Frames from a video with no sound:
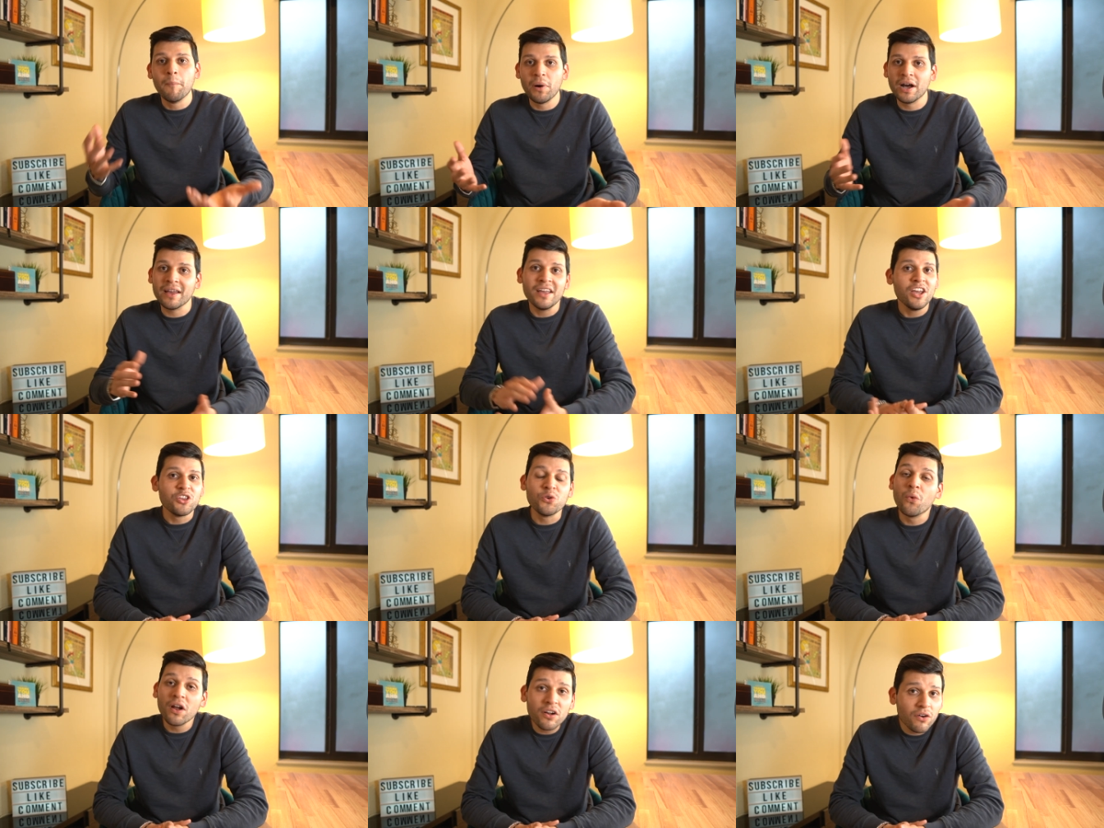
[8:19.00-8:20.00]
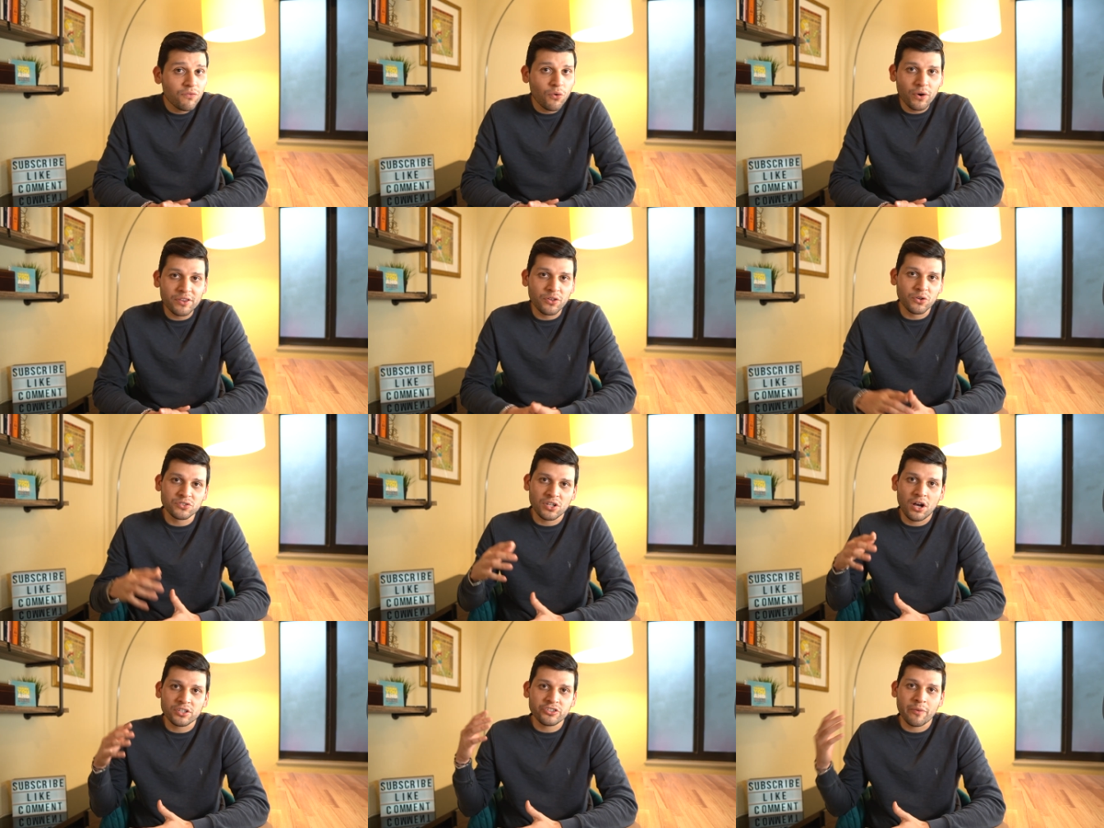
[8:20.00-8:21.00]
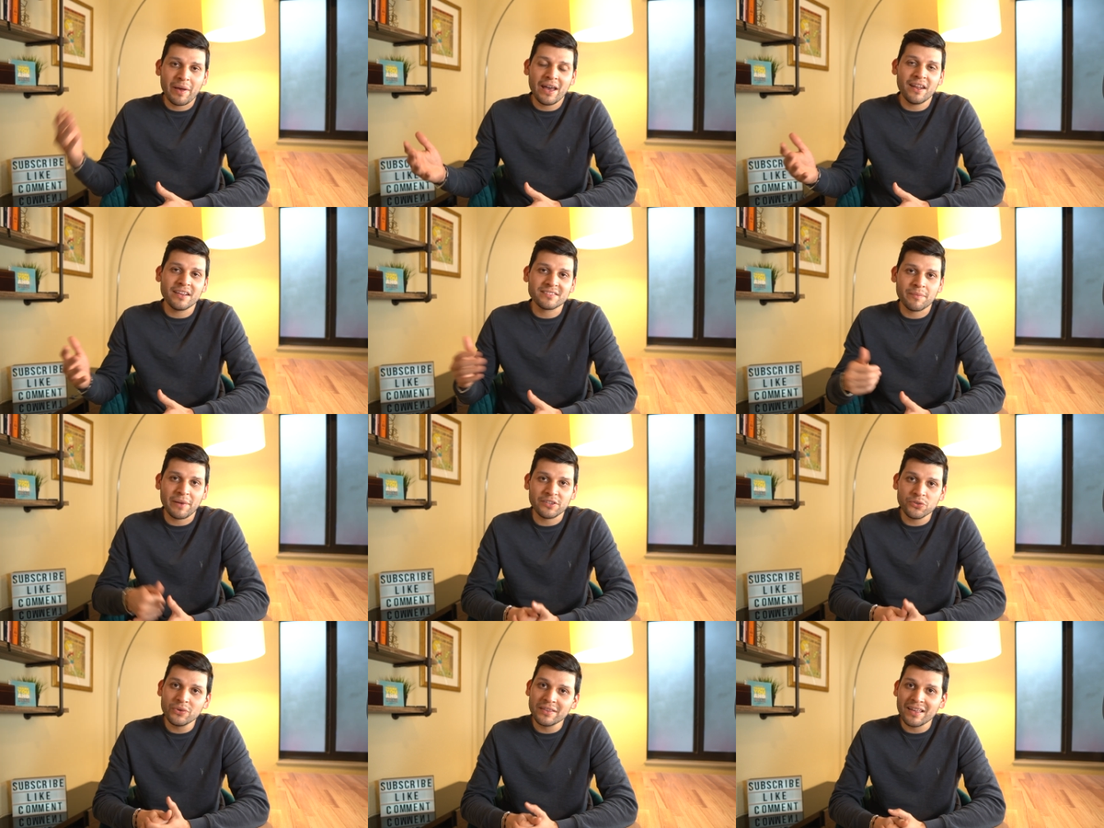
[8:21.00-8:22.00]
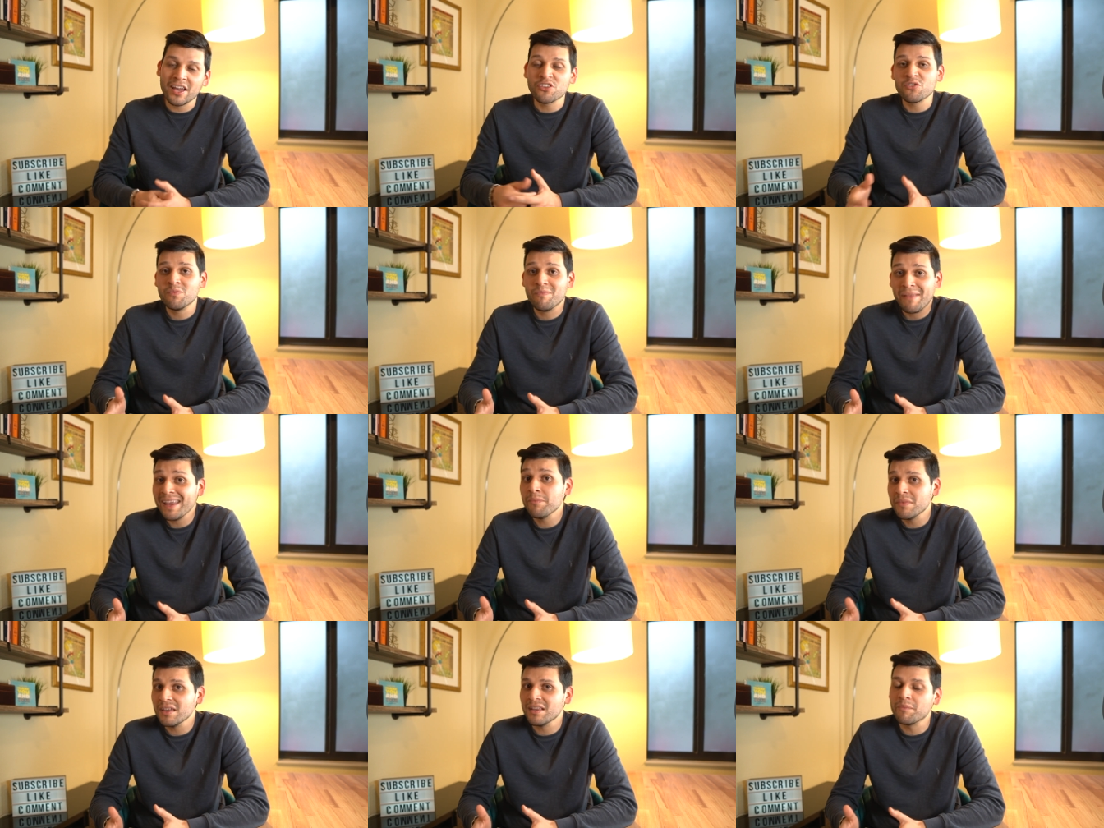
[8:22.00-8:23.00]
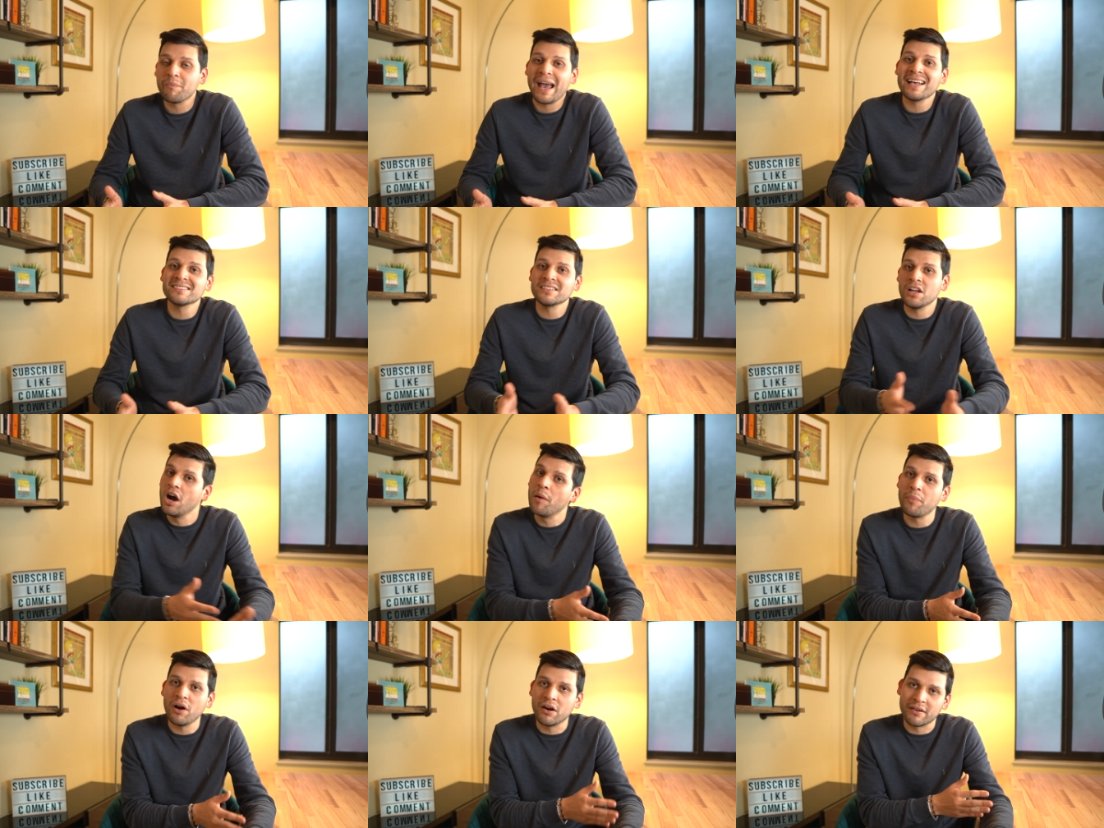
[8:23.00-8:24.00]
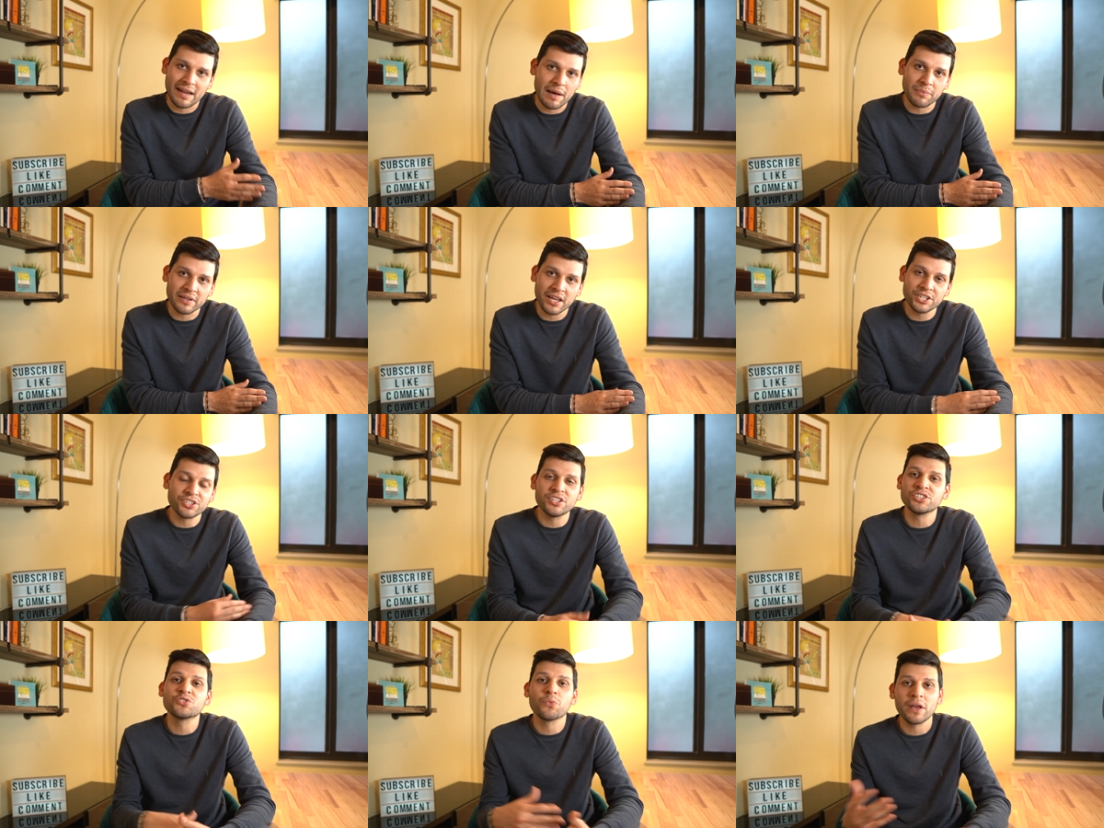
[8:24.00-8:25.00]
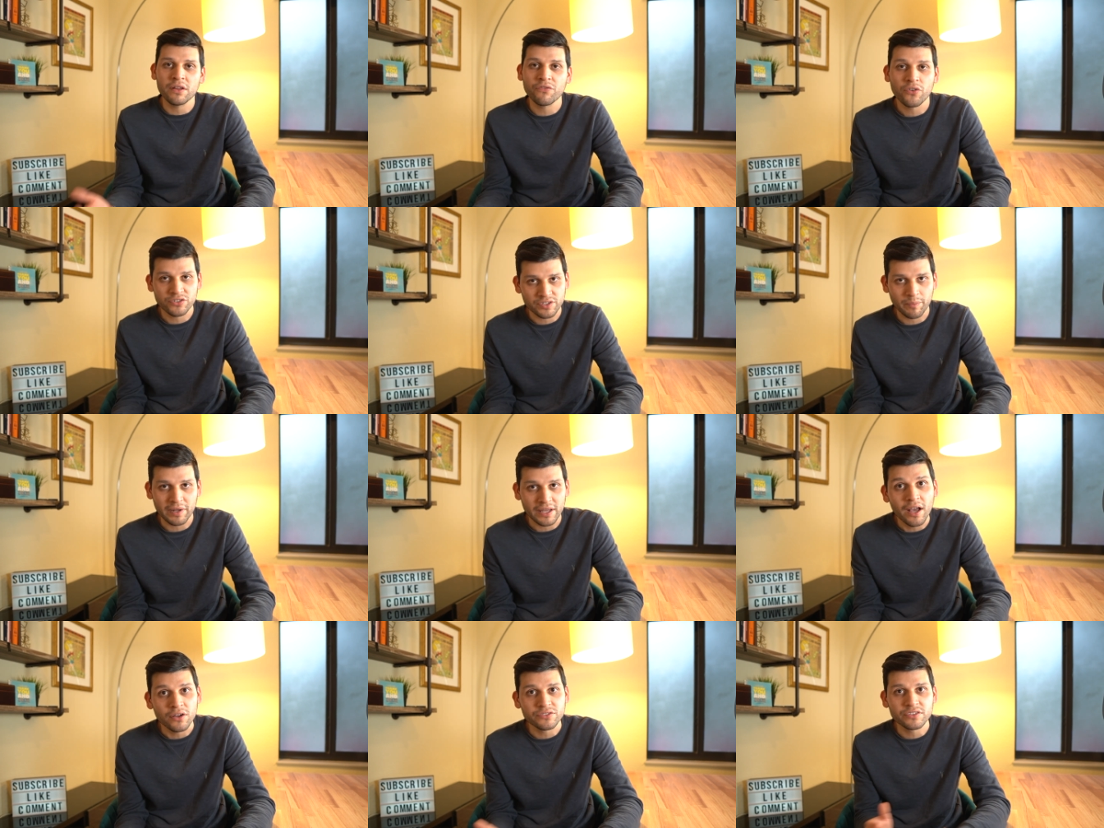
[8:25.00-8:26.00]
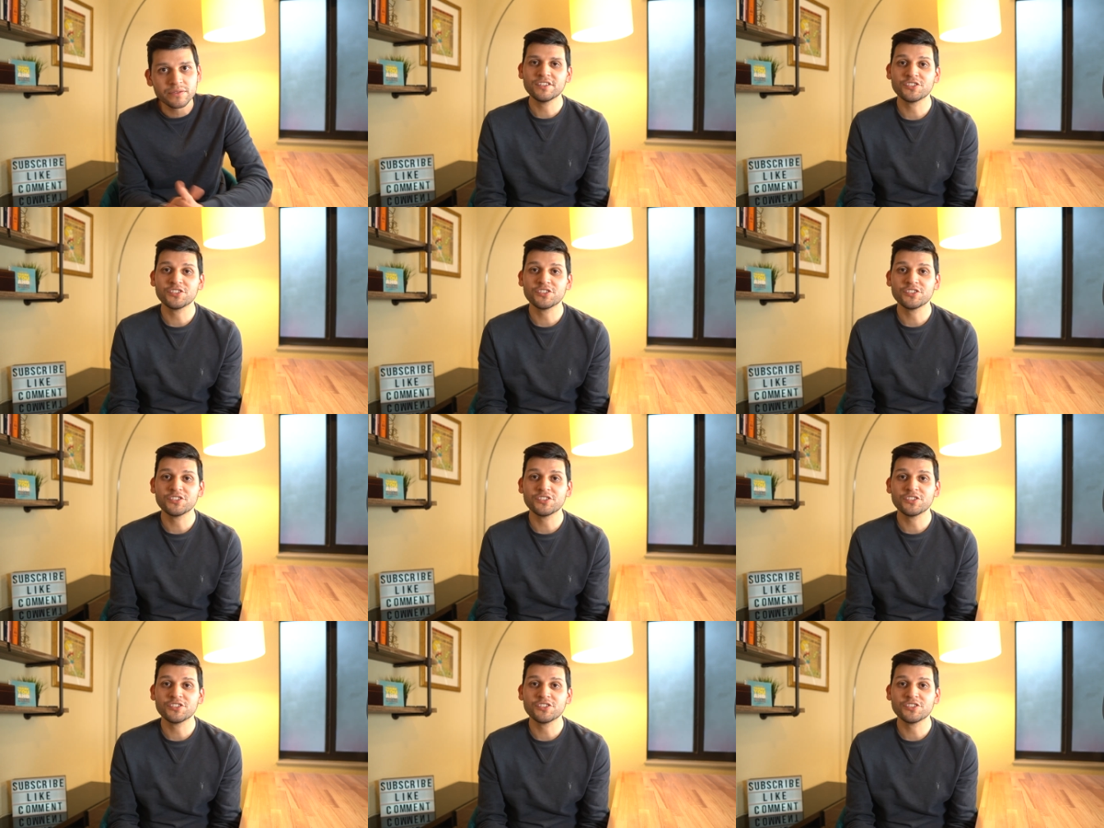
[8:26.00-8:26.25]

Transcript: but you want to avoid those long-term headaches. And by doing that, you may mean passing up on an application and just waiting for somebody else.